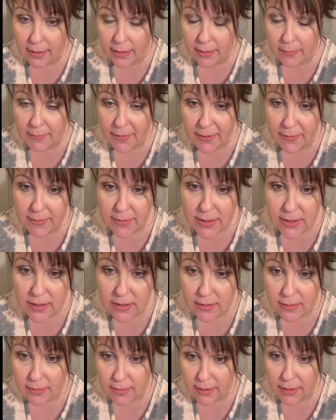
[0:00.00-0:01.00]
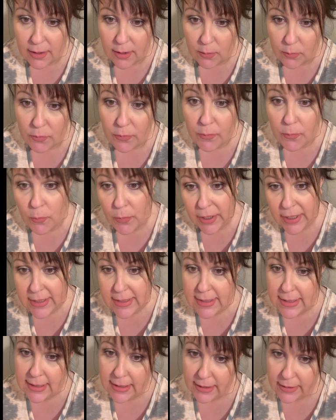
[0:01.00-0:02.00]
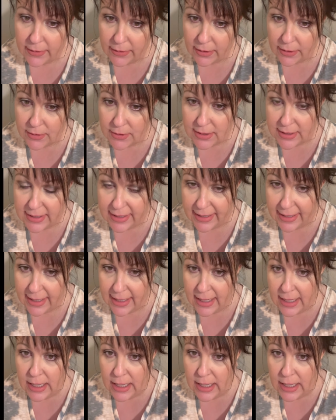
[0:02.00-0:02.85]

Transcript: It was, Wednesday into Thursday.